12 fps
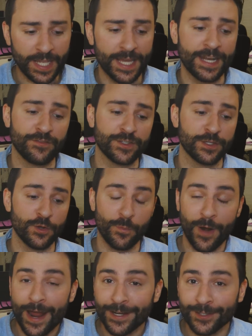And if it's a new
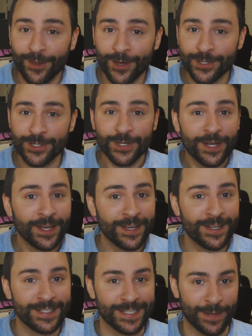product launch,
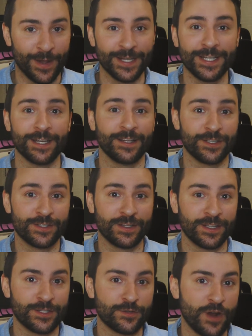same idea.
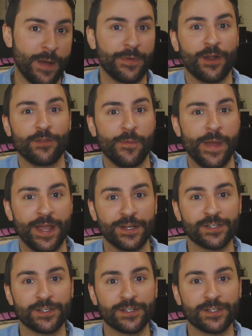Let's drop another page.